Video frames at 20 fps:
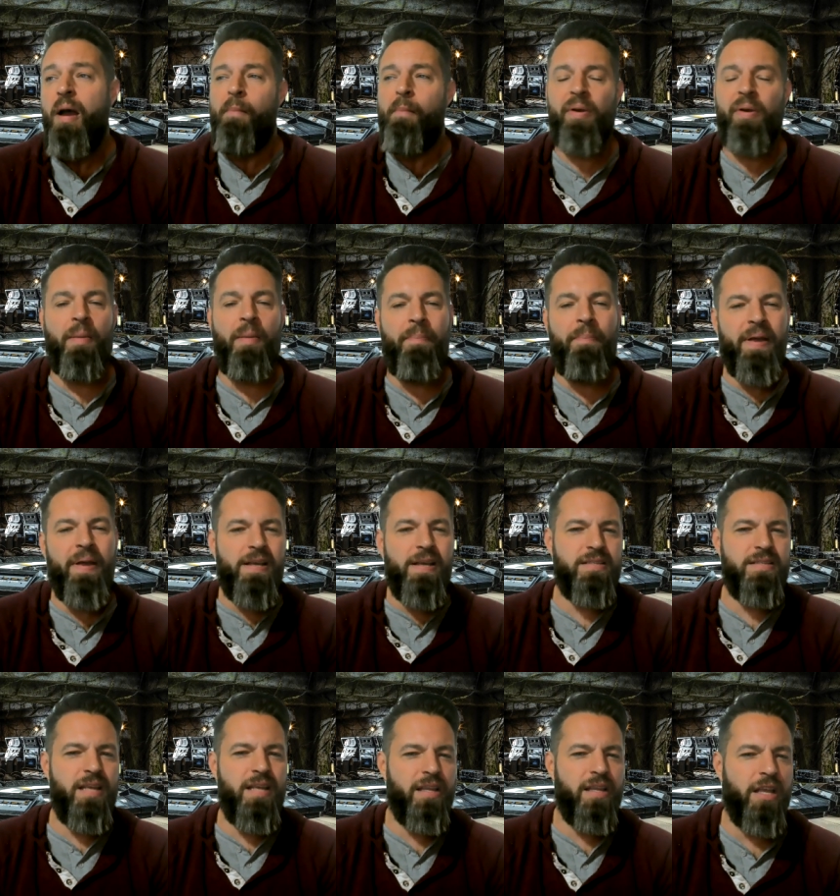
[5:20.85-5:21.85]
but the
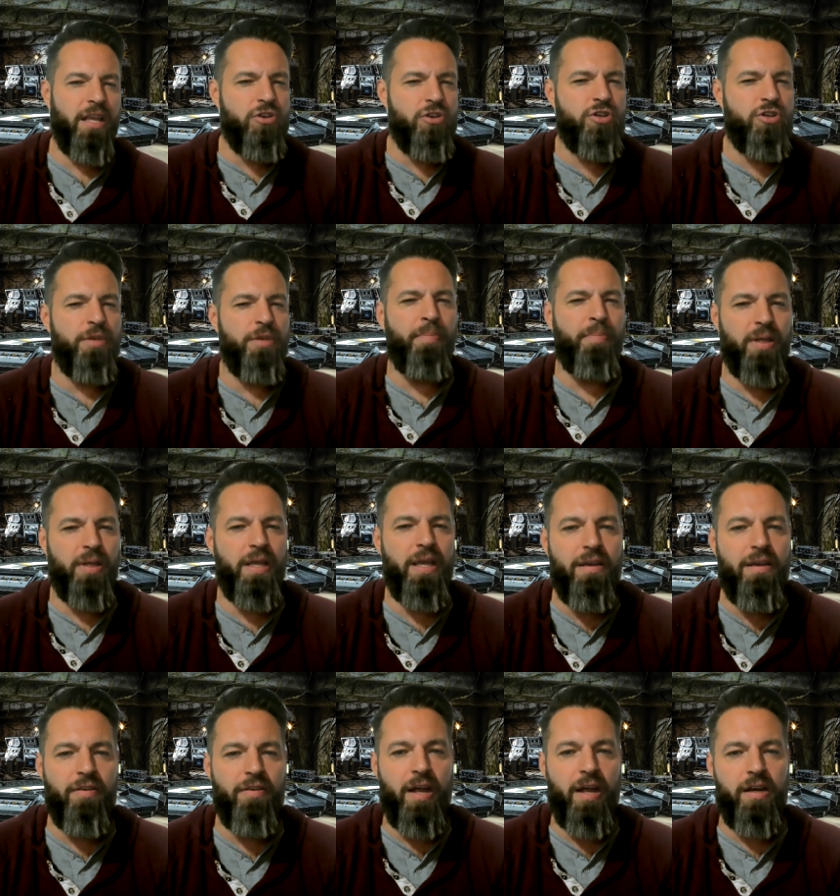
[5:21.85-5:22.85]
biggest thing that you should
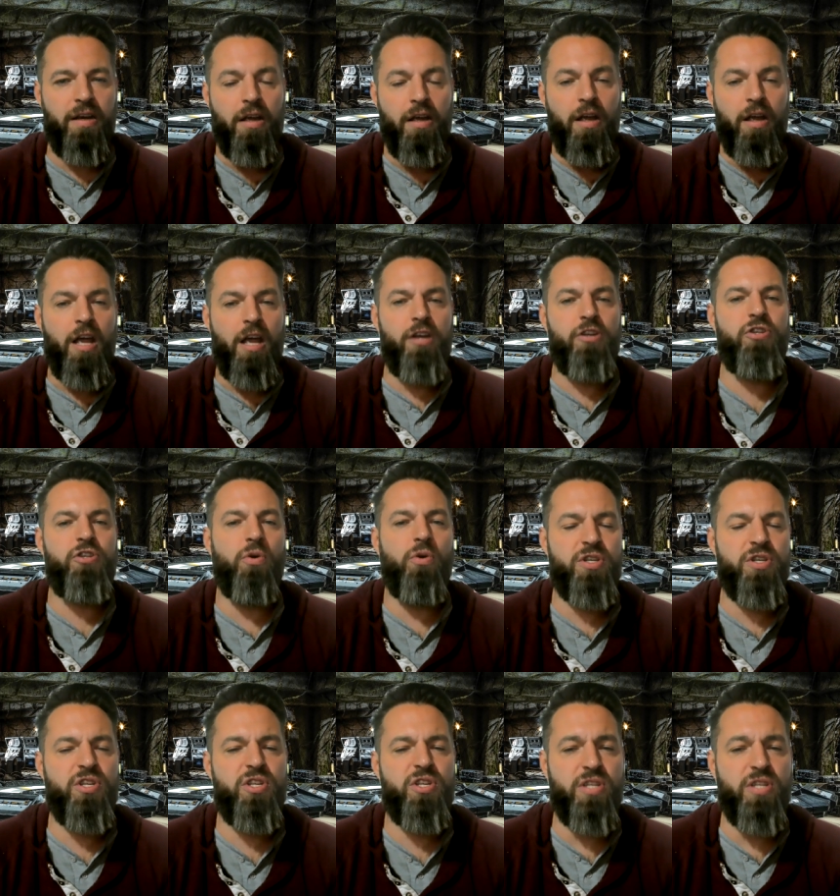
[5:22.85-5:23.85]
believe in as
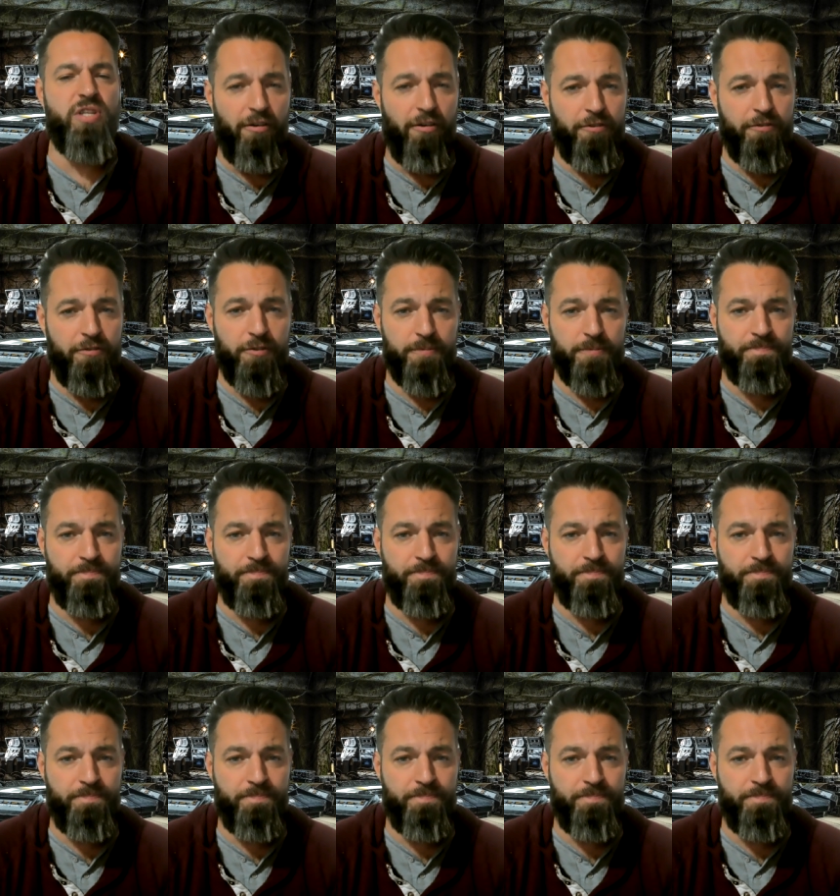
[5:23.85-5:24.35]
yourself.